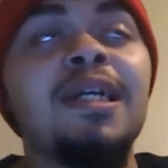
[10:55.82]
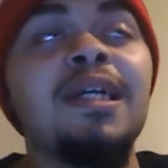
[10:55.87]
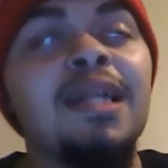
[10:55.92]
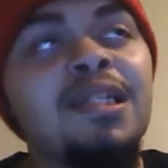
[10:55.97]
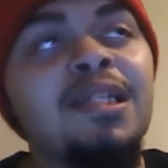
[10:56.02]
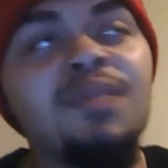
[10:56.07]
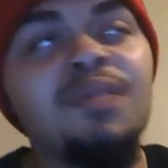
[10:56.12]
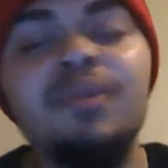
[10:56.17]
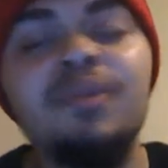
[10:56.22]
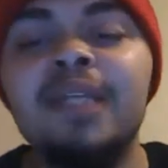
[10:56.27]

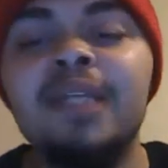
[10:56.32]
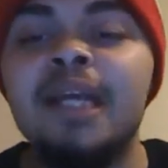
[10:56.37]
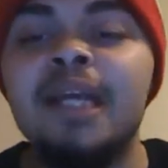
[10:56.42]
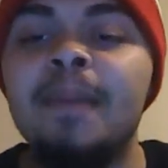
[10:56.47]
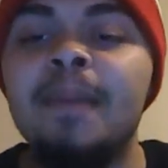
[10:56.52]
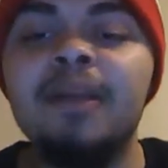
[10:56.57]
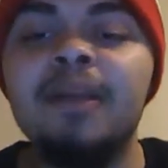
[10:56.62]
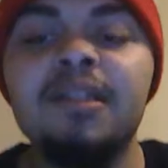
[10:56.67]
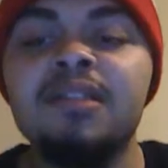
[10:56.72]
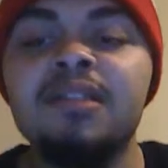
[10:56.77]
That's the only thing
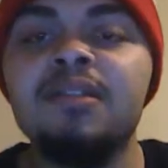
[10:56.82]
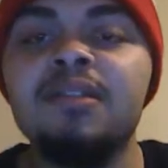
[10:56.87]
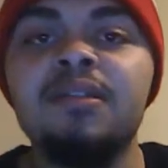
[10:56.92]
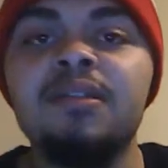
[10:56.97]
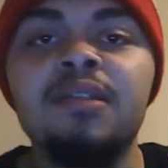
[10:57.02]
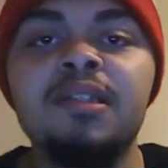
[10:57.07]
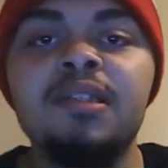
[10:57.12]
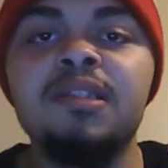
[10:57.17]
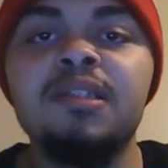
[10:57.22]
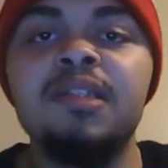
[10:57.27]
about these
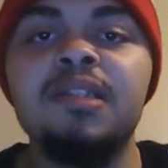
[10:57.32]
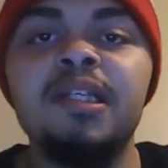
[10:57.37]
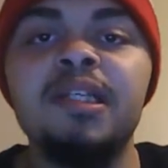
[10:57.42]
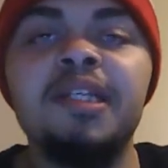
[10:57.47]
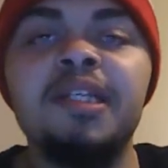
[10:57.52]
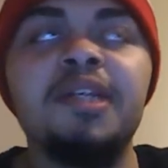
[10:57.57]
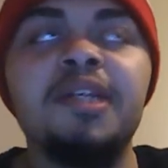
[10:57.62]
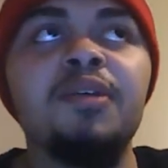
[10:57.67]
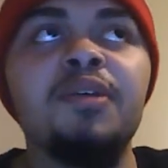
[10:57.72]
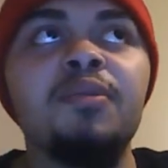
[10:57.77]
these
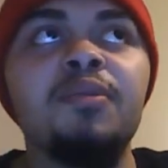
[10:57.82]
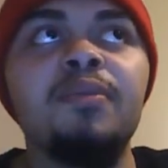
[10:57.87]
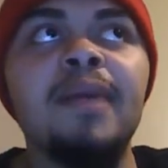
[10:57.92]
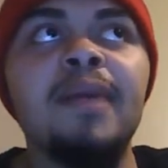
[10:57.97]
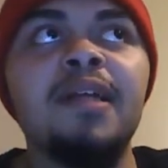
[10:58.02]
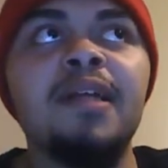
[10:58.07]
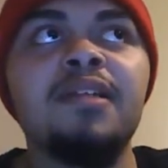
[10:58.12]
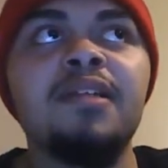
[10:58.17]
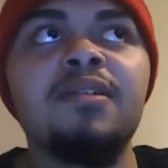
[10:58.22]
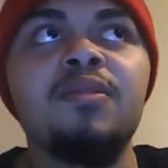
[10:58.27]
DQ
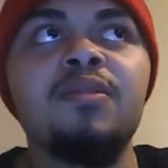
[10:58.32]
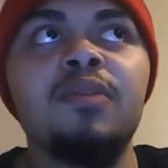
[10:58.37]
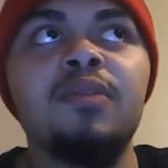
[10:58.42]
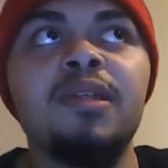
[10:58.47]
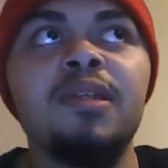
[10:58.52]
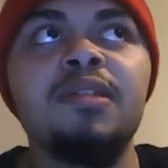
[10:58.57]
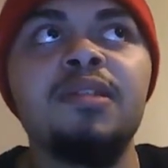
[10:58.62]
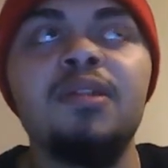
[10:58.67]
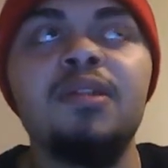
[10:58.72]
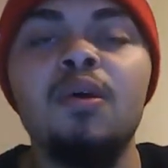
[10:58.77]
matches or
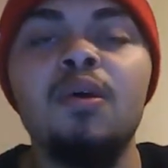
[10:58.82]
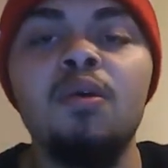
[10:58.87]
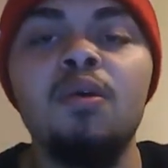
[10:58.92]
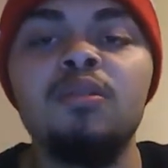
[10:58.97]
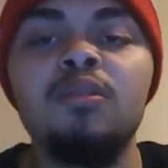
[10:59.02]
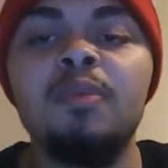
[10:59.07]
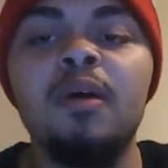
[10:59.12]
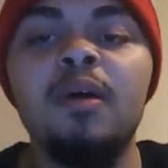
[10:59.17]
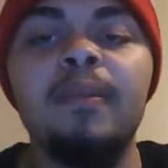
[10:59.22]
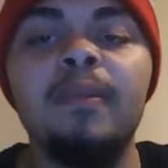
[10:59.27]
these no
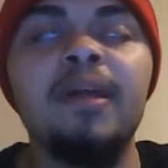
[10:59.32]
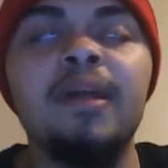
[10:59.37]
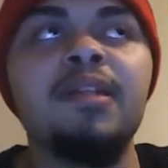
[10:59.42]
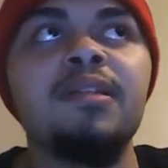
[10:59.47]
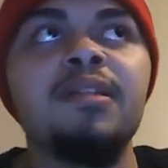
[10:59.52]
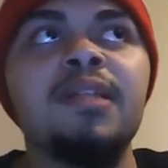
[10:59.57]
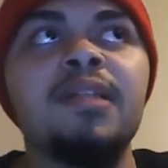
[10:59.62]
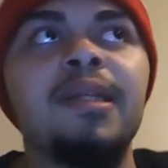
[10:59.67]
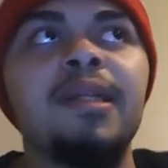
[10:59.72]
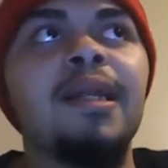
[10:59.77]
holds bar
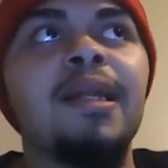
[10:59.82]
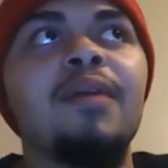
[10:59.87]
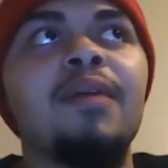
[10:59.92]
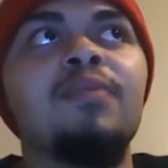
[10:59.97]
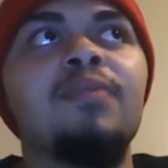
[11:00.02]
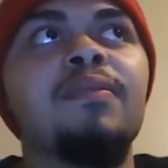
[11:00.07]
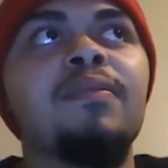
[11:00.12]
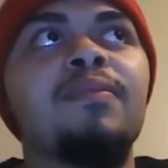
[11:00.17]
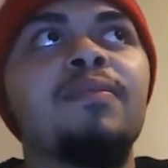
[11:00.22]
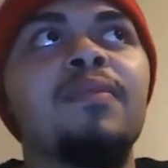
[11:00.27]
matches. They
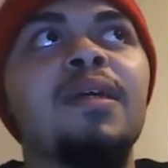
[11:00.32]
don't.